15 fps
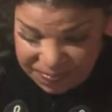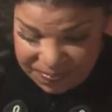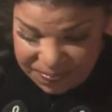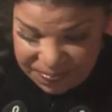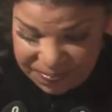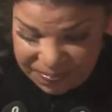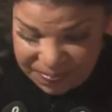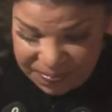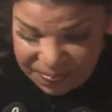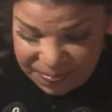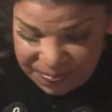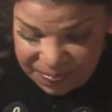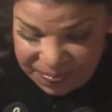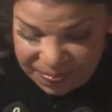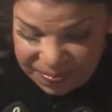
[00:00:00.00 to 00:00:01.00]

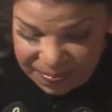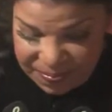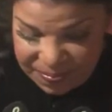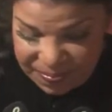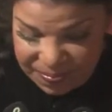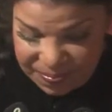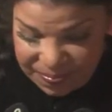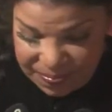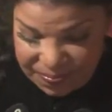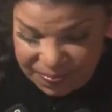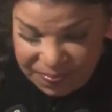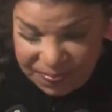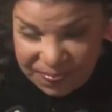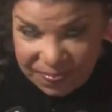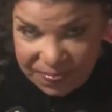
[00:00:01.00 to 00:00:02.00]

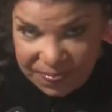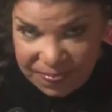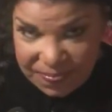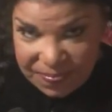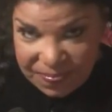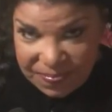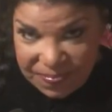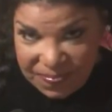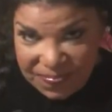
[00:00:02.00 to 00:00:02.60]
(silence)